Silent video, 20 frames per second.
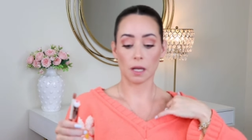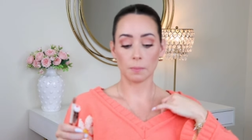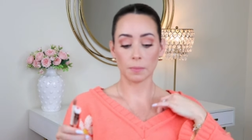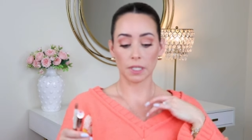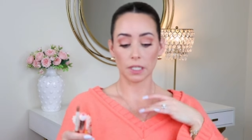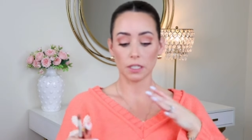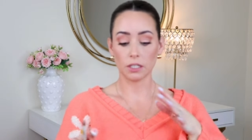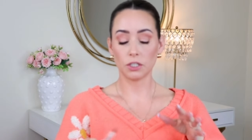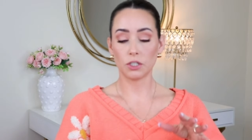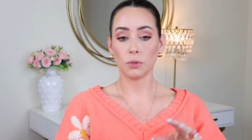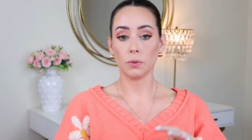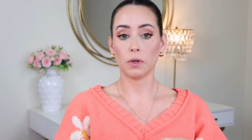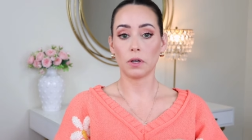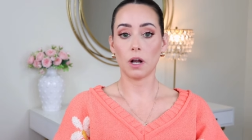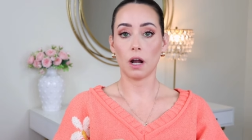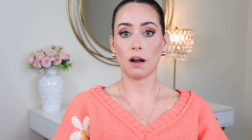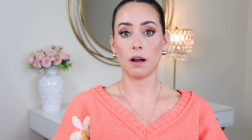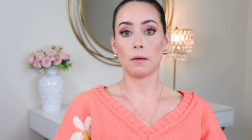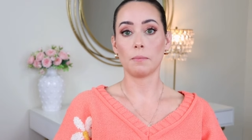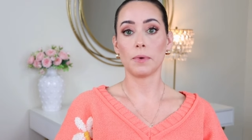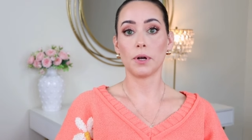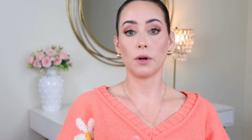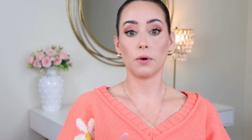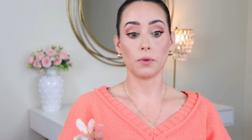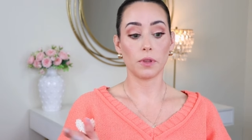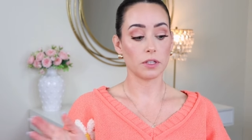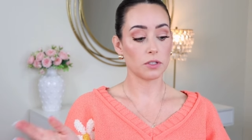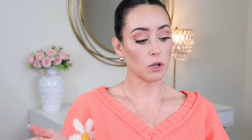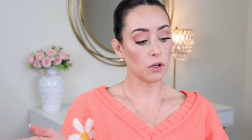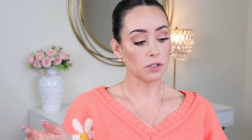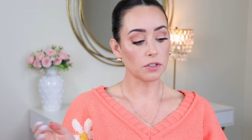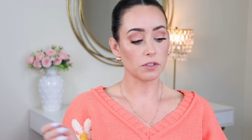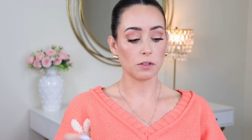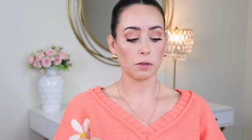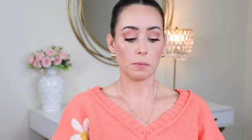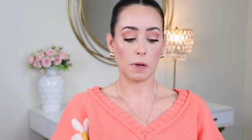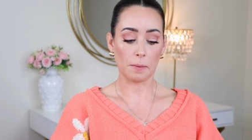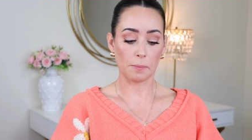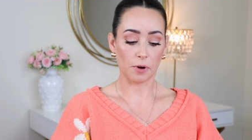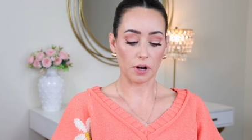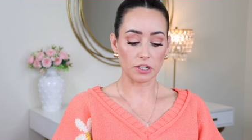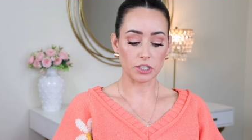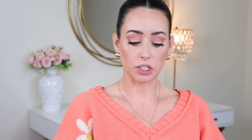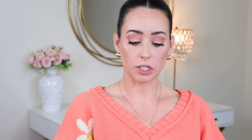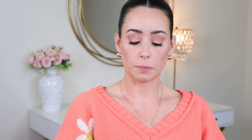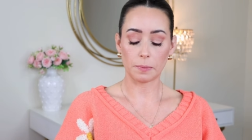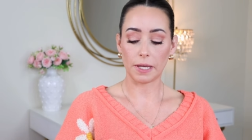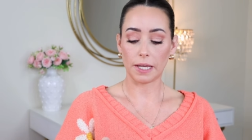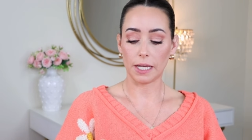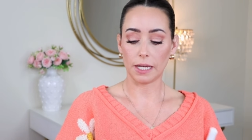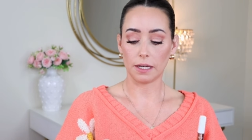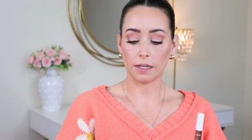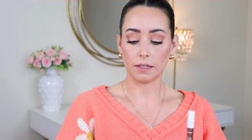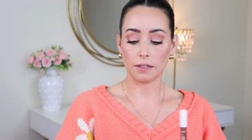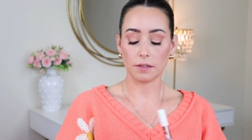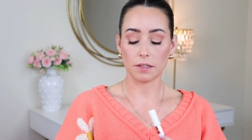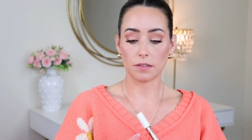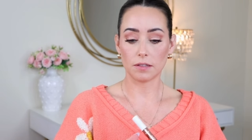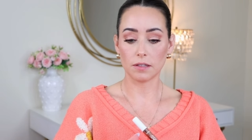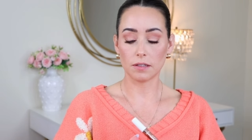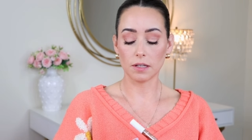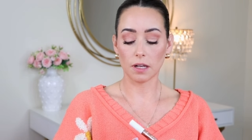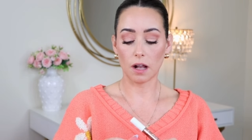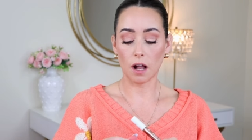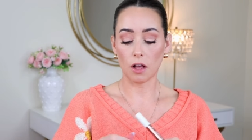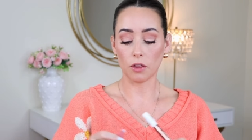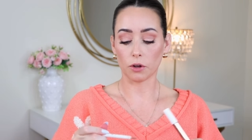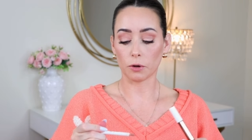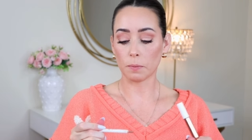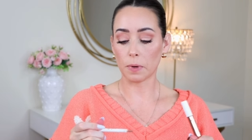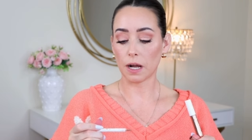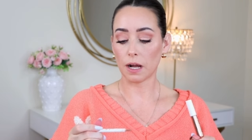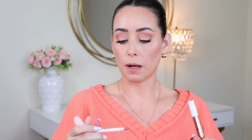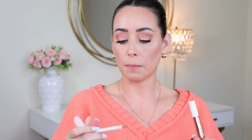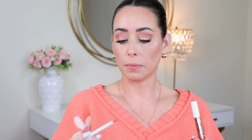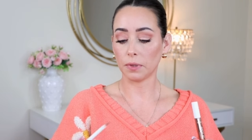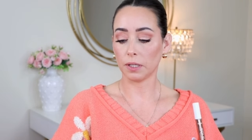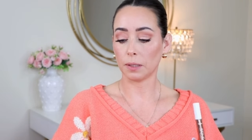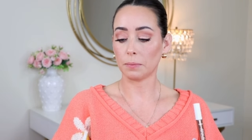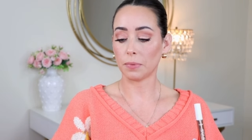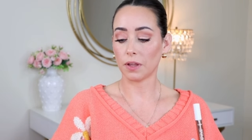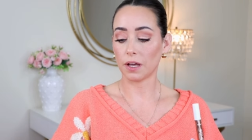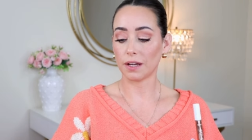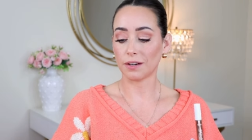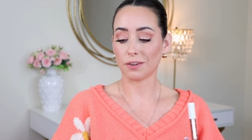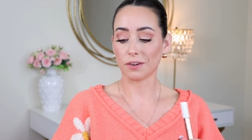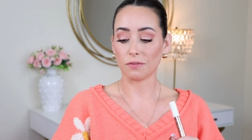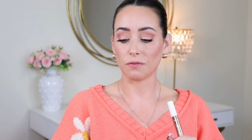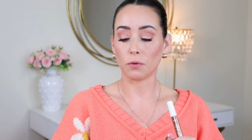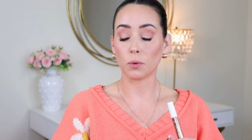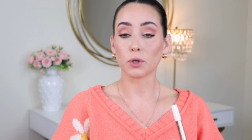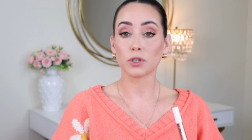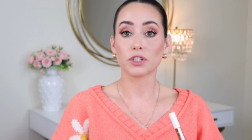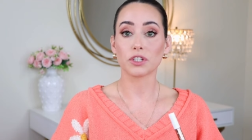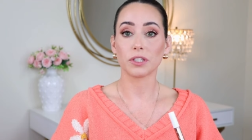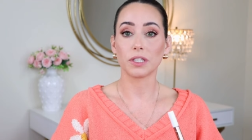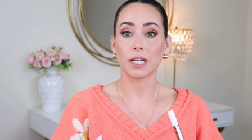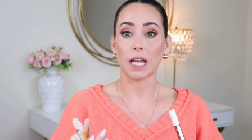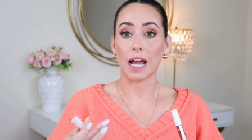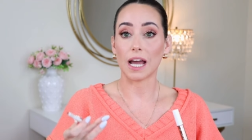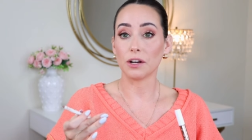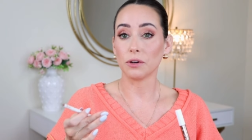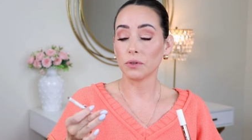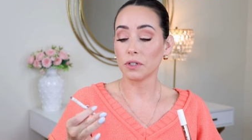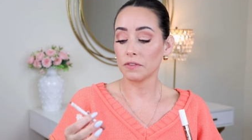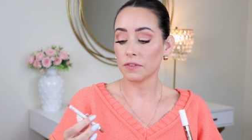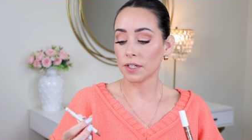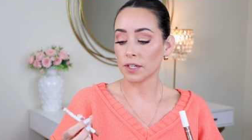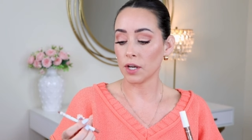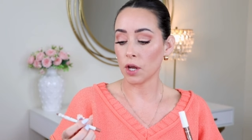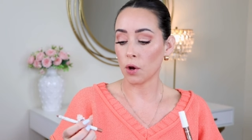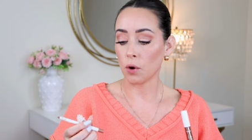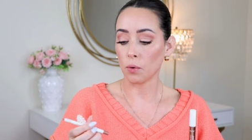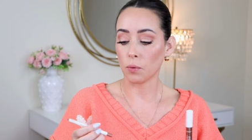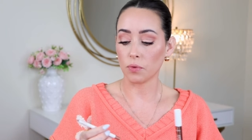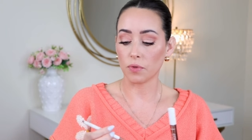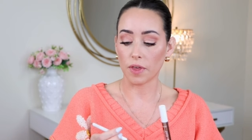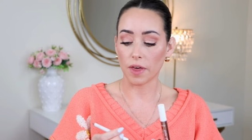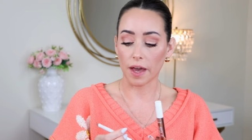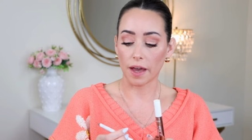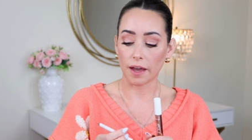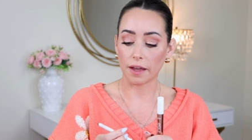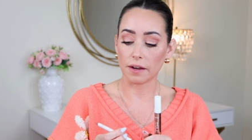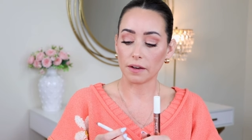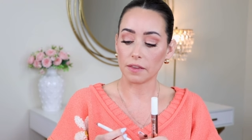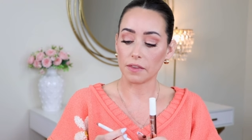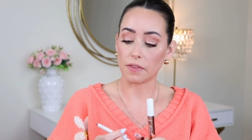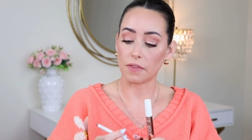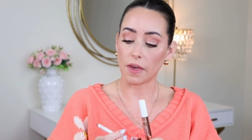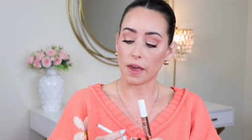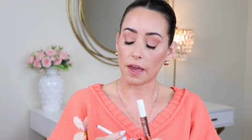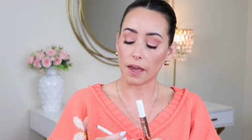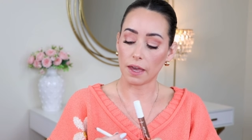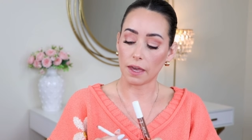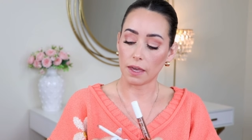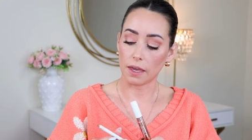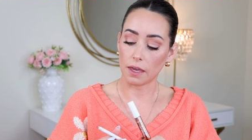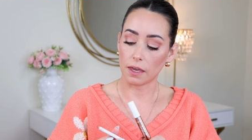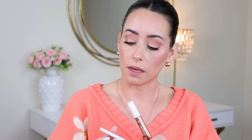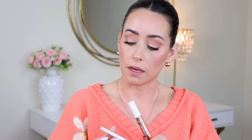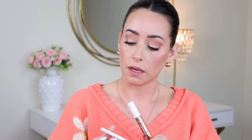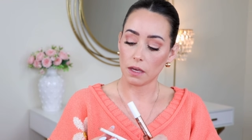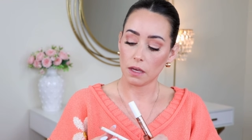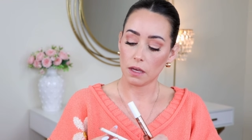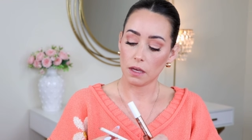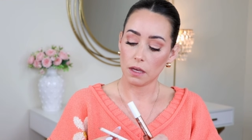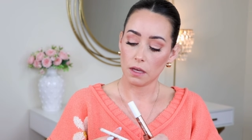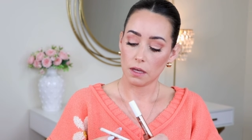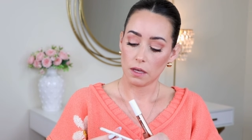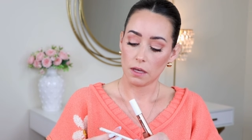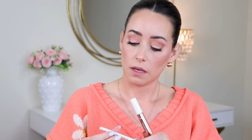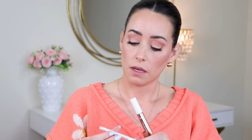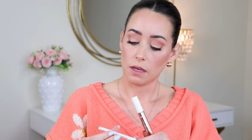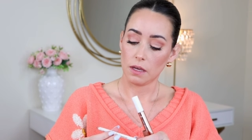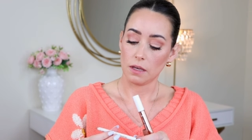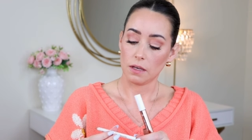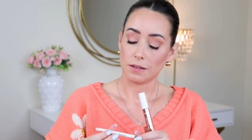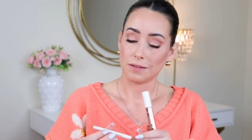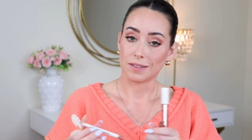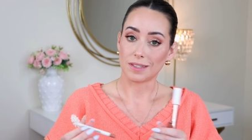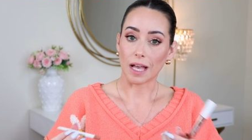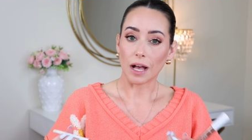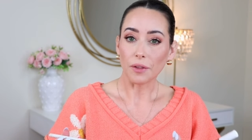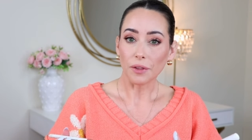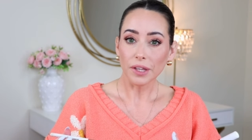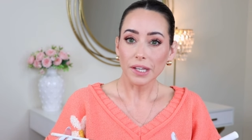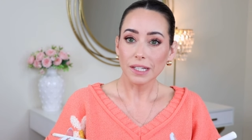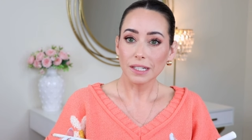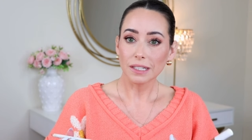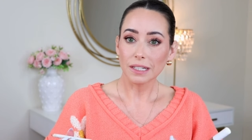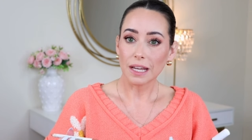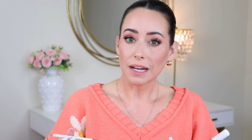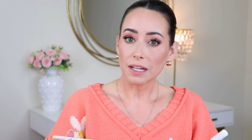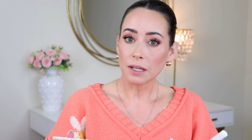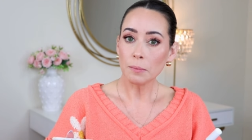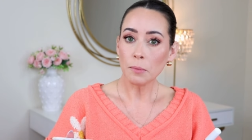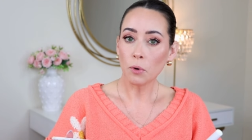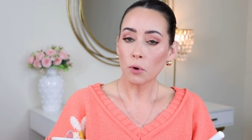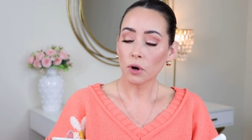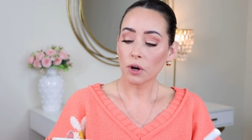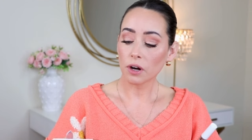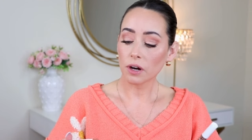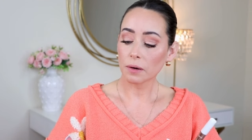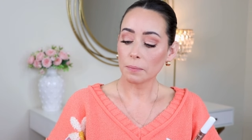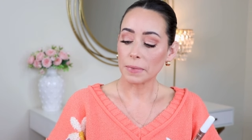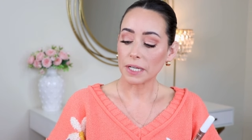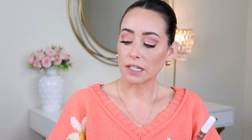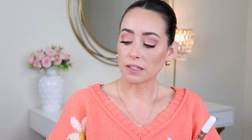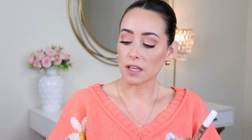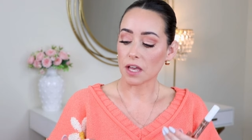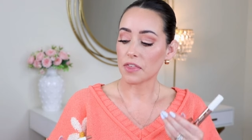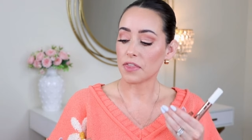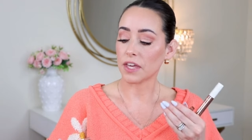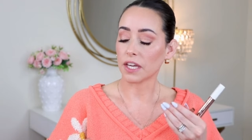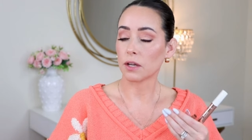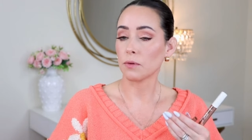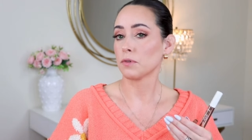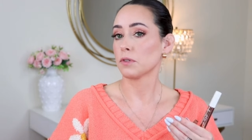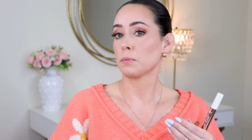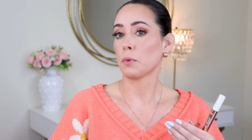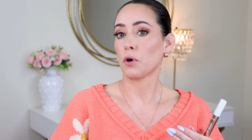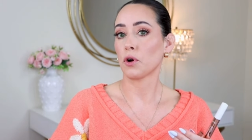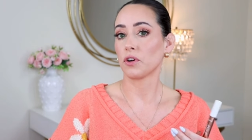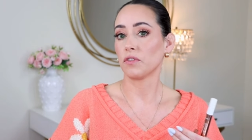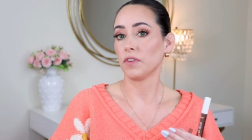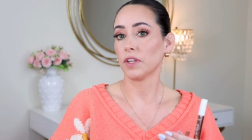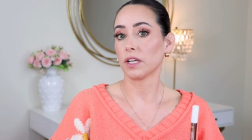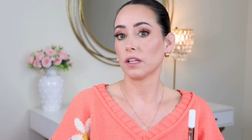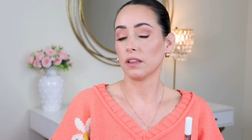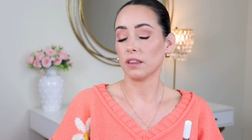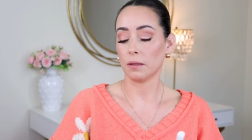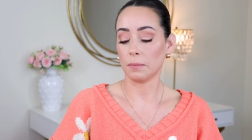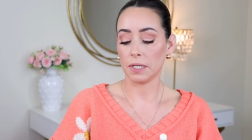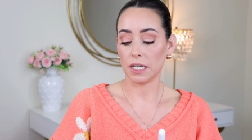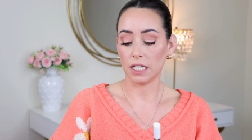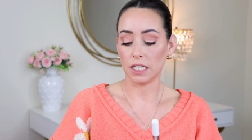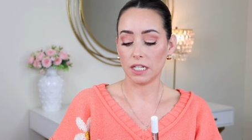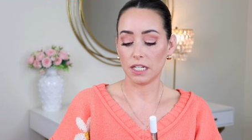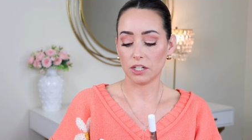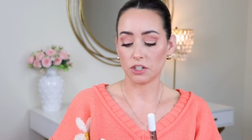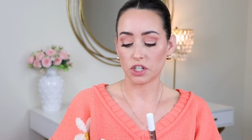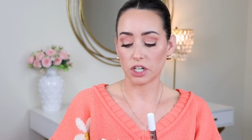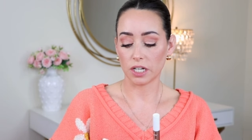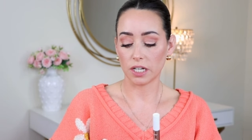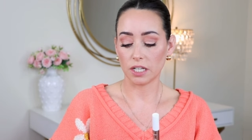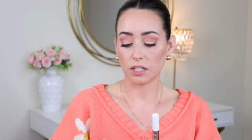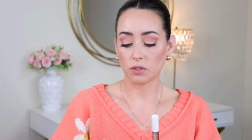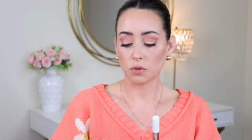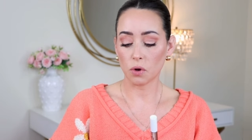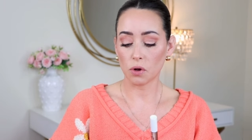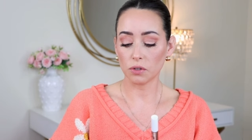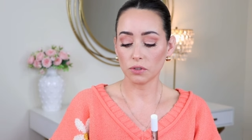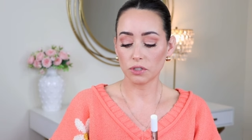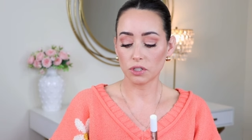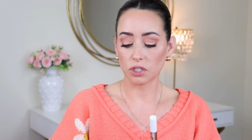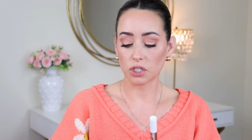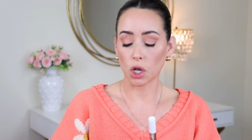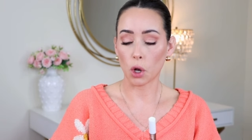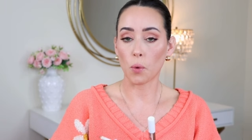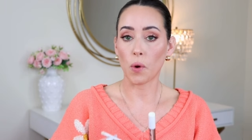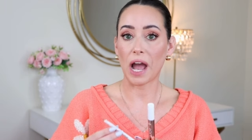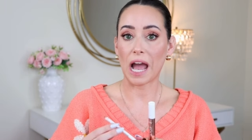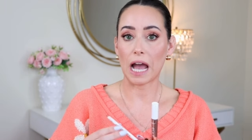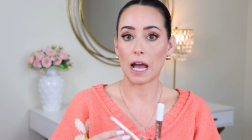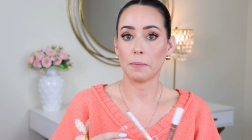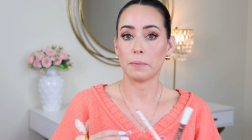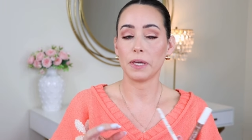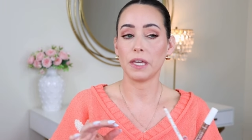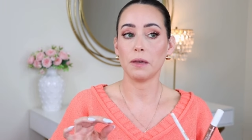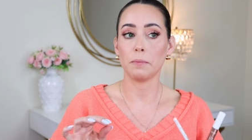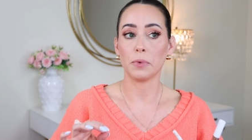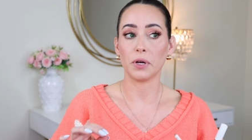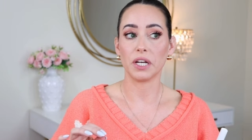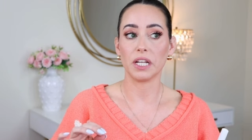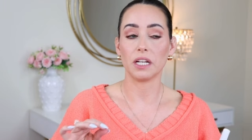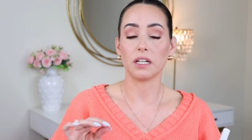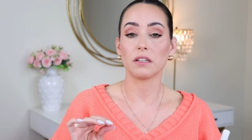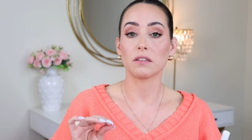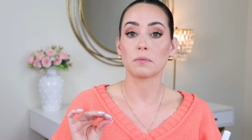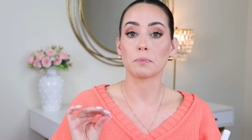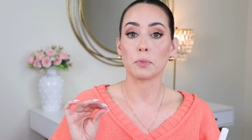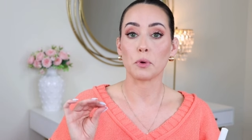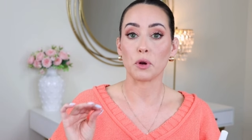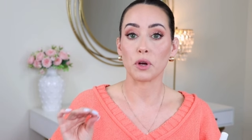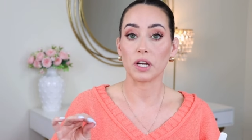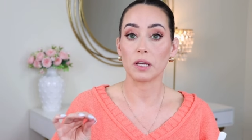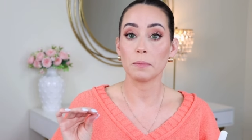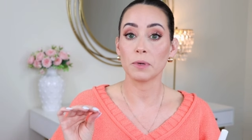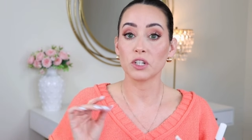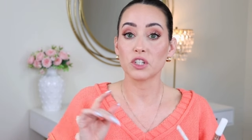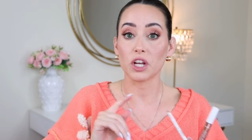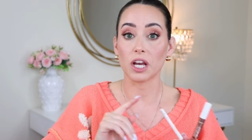I'm gonna do a combo that's also my Project Pan. This is a ColourPop lip liner. Unfortunately, I don't even know that they sell it anymore because I think it was part of like a limited edition. It's called So Happy, but it is pretty much